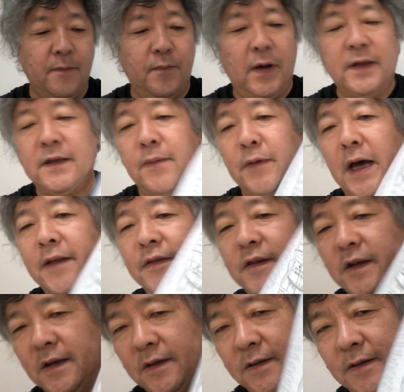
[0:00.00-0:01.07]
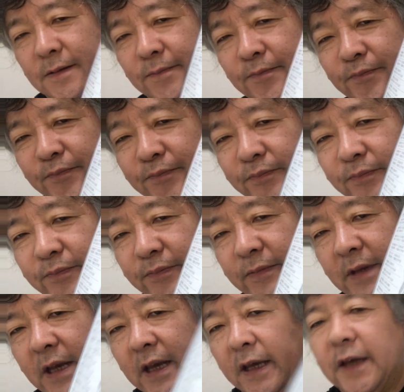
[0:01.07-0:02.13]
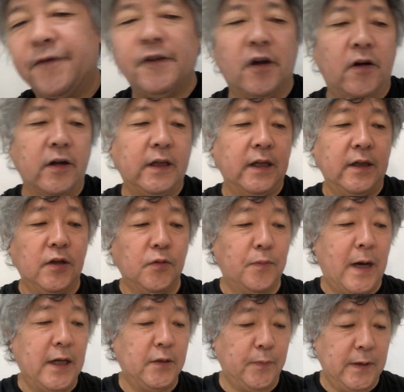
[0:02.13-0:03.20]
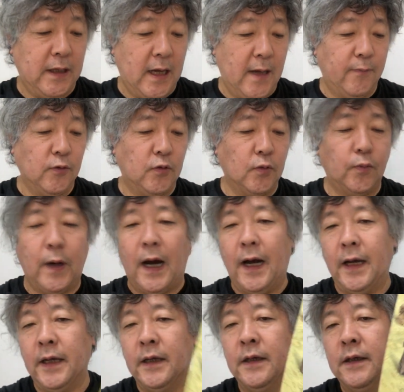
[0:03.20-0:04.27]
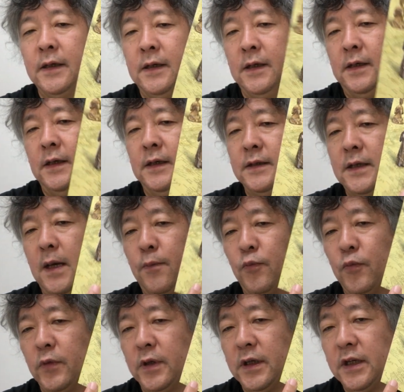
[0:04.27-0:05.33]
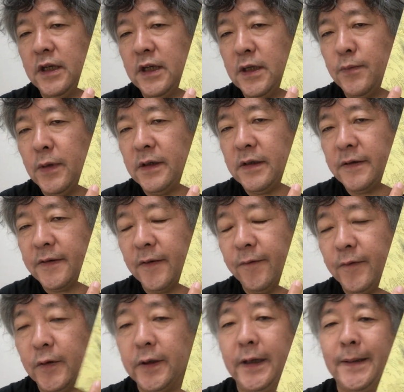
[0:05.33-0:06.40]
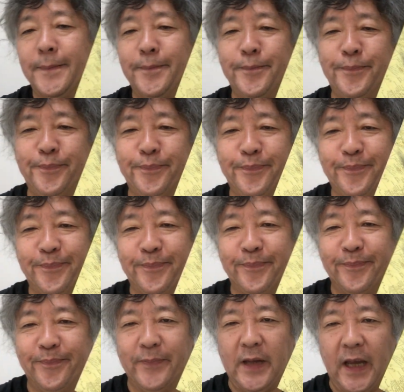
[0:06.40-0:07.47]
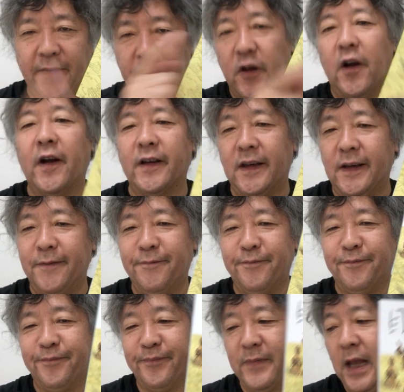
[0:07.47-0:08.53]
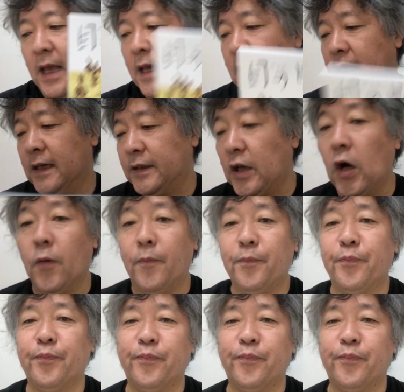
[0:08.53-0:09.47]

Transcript: buy some antiques. If you're lucky, you might be able to buy some images of Buddha, if you're lucky. So